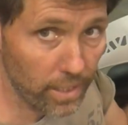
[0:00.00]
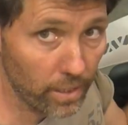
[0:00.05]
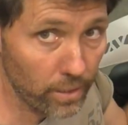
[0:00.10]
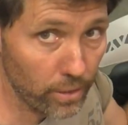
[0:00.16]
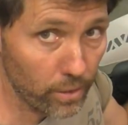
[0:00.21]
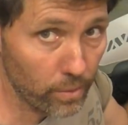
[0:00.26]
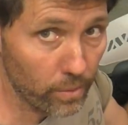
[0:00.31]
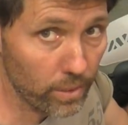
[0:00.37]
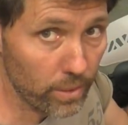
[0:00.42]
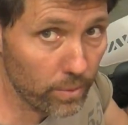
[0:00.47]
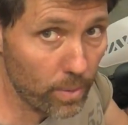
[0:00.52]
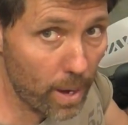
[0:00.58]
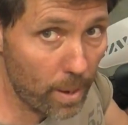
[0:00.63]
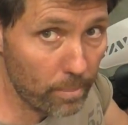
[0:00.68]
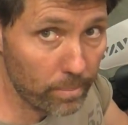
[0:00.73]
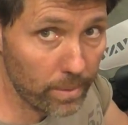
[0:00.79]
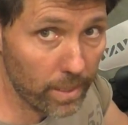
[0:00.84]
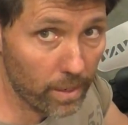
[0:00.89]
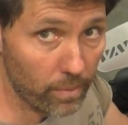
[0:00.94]
thing I'm going to do is
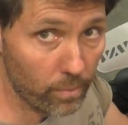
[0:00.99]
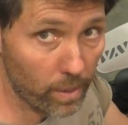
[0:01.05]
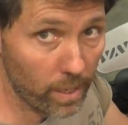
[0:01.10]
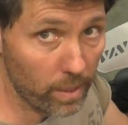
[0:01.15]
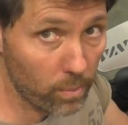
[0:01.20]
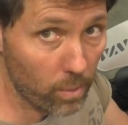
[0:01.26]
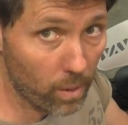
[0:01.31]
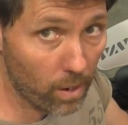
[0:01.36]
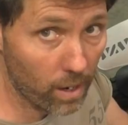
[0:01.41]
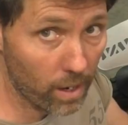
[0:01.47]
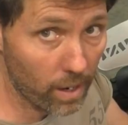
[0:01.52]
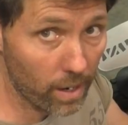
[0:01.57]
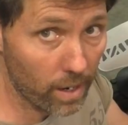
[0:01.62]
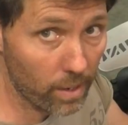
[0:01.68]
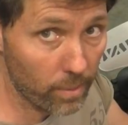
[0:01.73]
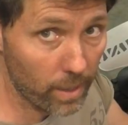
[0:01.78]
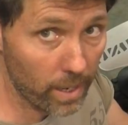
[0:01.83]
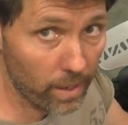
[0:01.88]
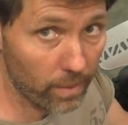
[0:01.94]
wrap that red wire
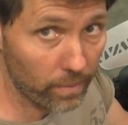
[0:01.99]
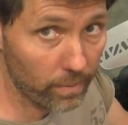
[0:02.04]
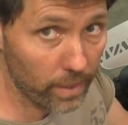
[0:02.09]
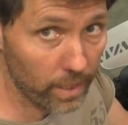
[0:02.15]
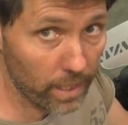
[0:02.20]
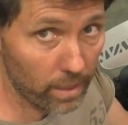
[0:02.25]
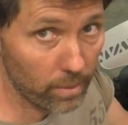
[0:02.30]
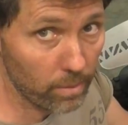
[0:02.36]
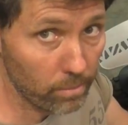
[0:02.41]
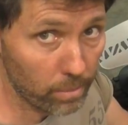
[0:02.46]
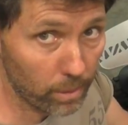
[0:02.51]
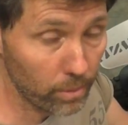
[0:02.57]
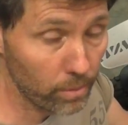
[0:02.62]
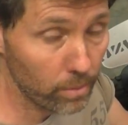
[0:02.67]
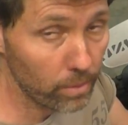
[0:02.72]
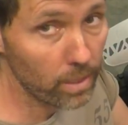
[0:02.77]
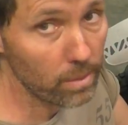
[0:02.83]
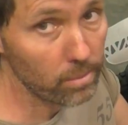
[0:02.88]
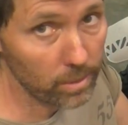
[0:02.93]
around the yellow and
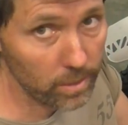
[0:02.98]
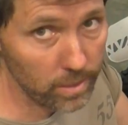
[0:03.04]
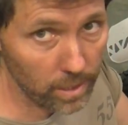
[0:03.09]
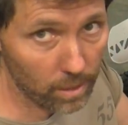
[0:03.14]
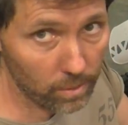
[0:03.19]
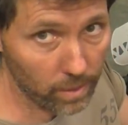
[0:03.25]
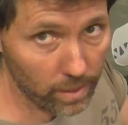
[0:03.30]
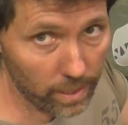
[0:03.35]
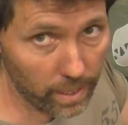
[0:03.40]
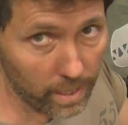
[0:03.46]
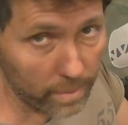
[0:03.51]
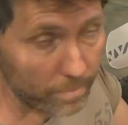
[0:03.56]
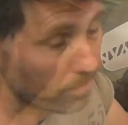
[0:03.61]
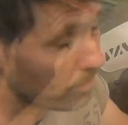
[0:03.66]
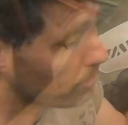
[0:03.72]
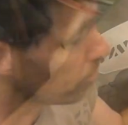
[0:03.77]
blue, then we'll solder that up.